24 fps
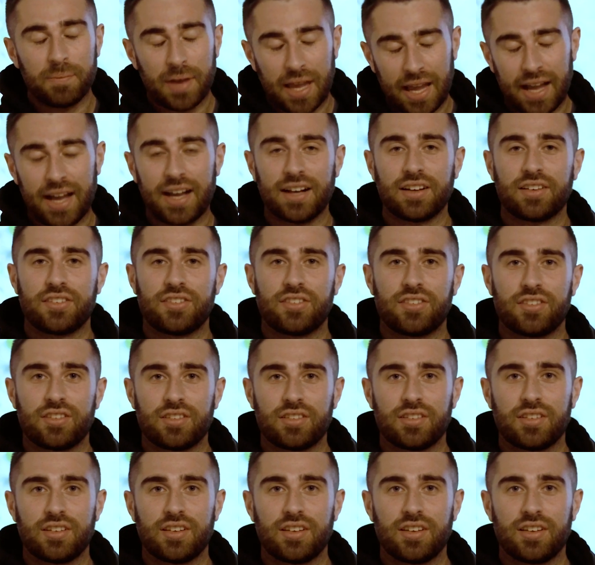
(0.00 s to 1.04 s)
Max.
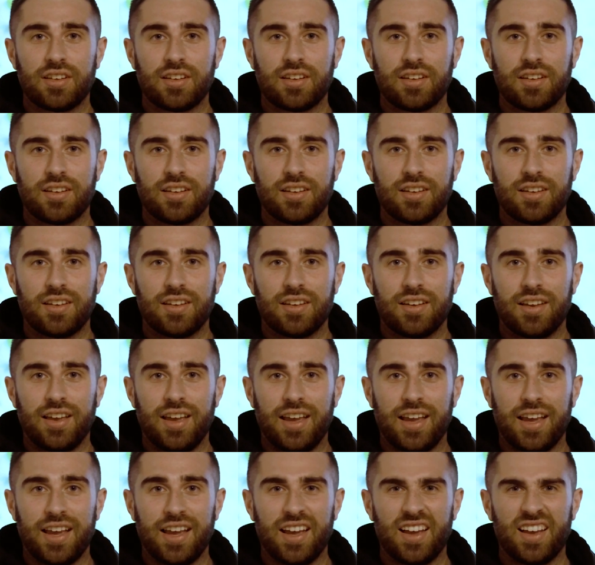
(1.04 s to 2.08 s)

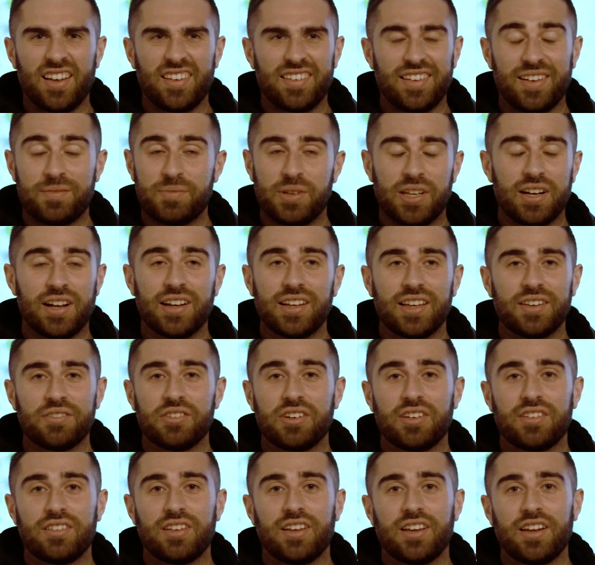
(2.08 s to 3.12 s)
And I mean, I give it
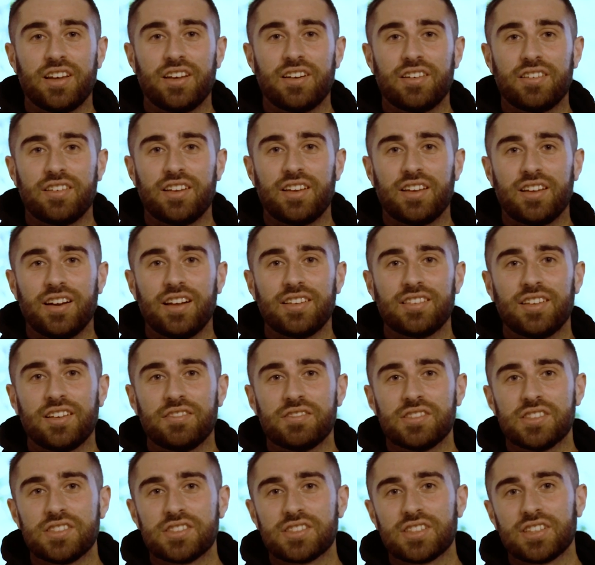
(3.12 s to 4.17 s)
a 10 out of 10. I
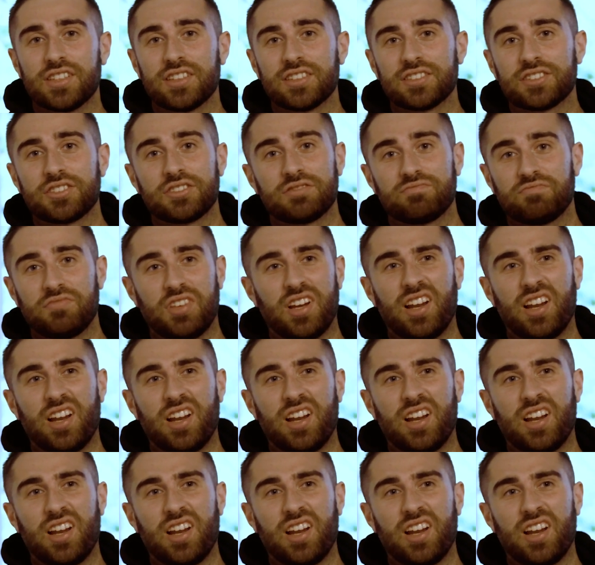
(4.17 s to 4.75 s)
love these things.